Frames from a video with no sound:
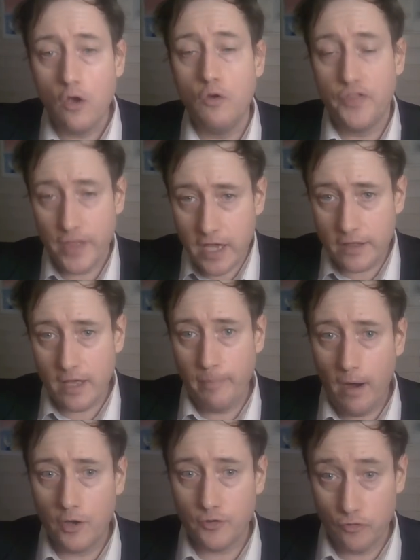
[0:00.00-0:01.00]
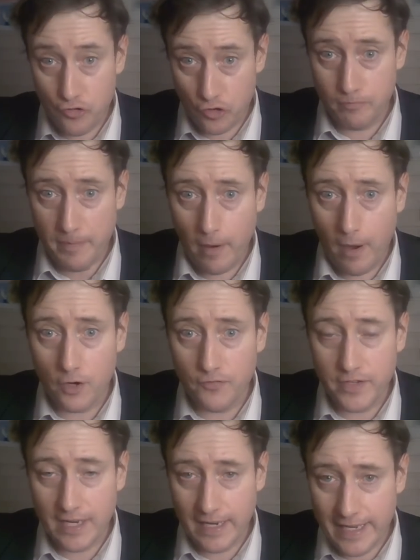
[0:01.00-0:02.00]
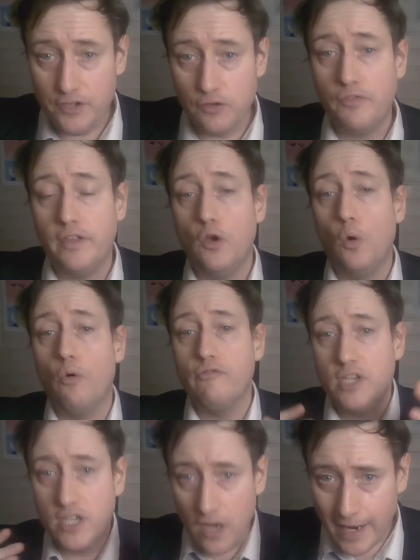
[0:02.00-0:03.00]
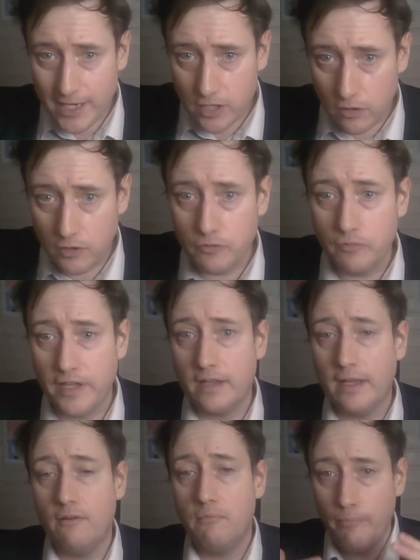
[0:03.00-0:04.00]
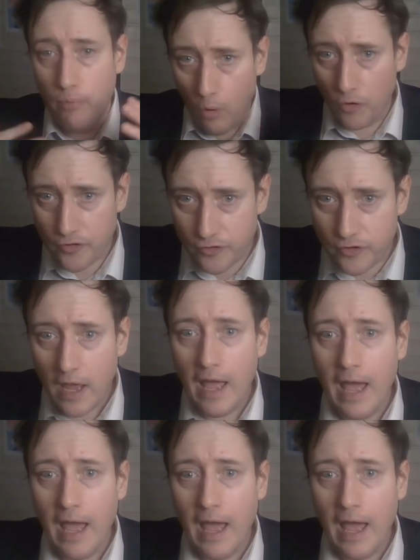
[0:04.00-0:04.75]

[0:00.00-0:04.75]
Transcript: who think they're who should be part of the elite, who are entitled, who think they're important,